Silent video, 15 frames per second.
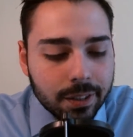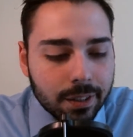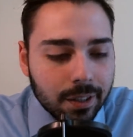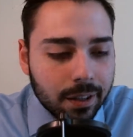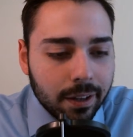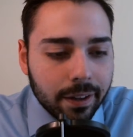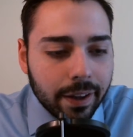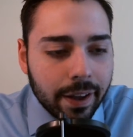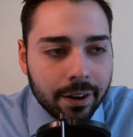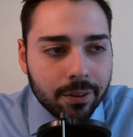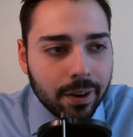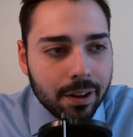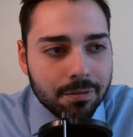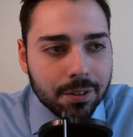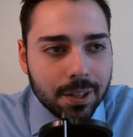I don't
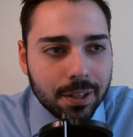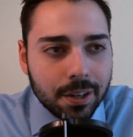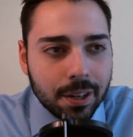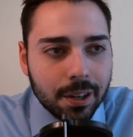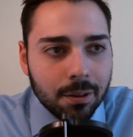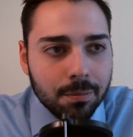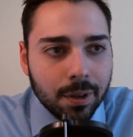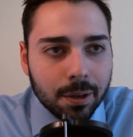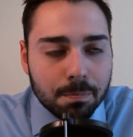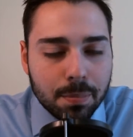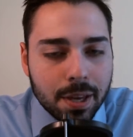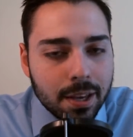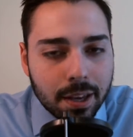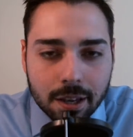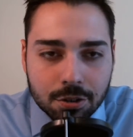have any name,
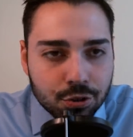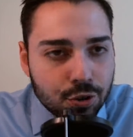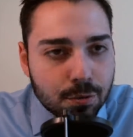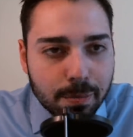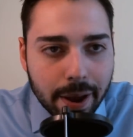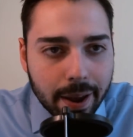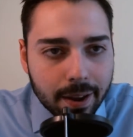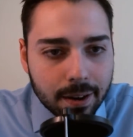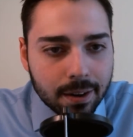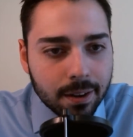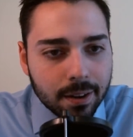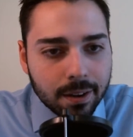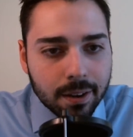PK Subban.